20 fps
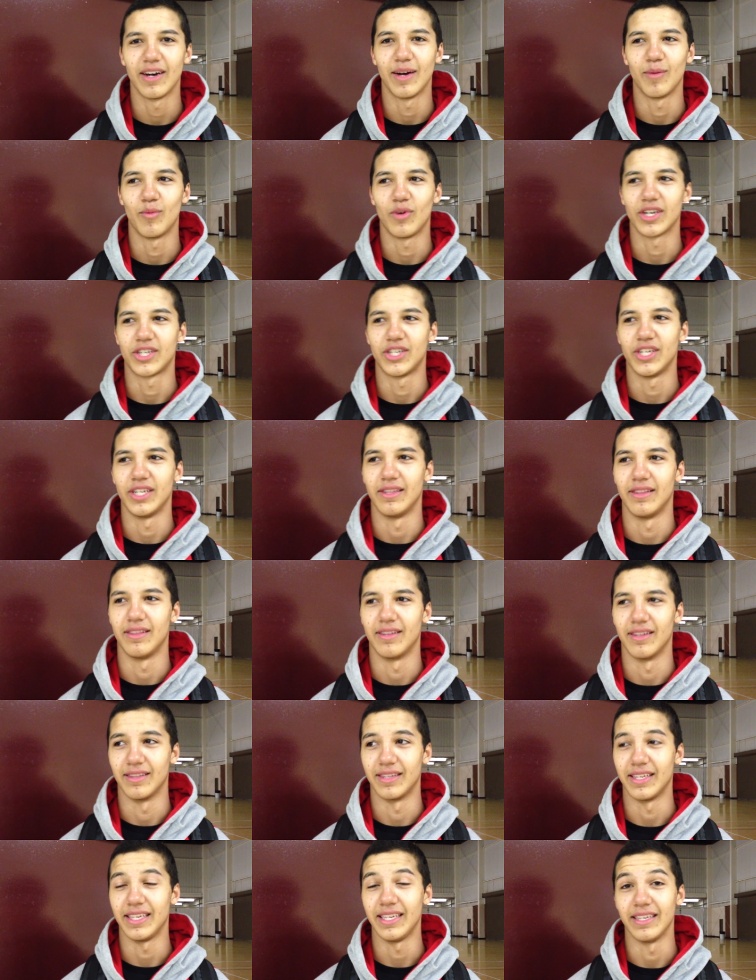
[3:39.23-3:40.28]
Right now, I'm watching The
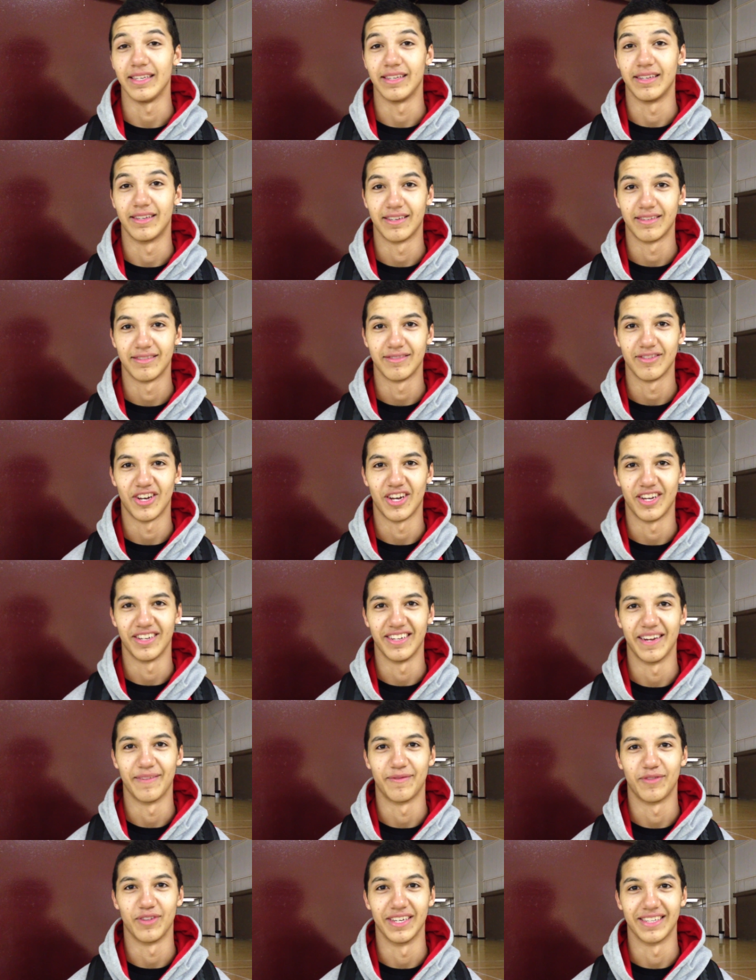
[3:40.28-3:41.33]
League on
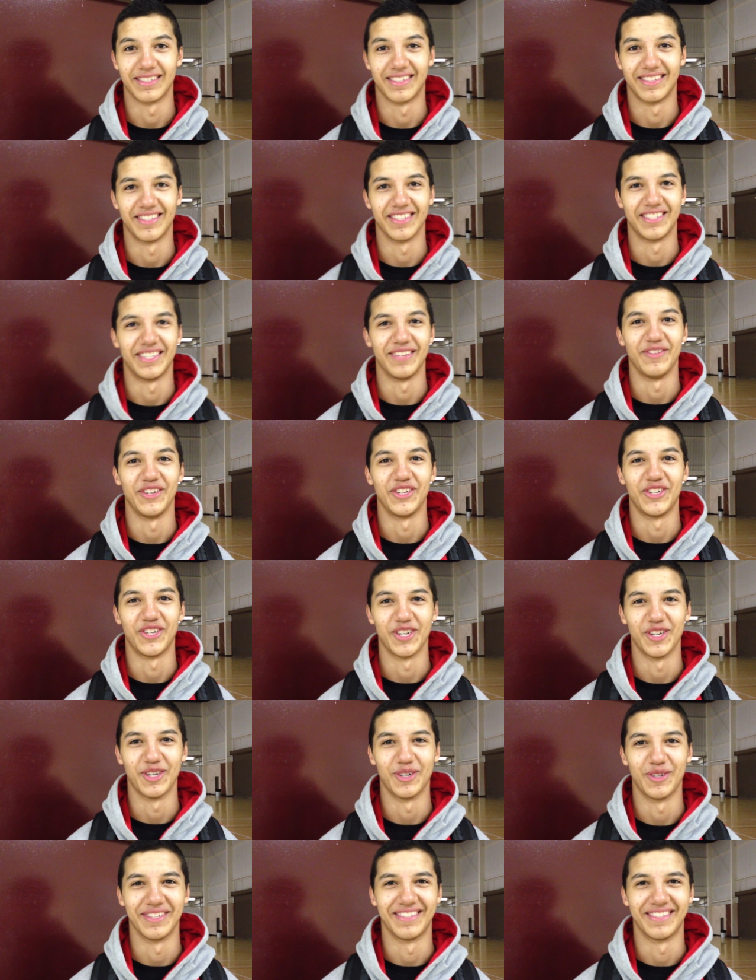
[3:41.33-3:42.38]
Netflix. It's a TV show.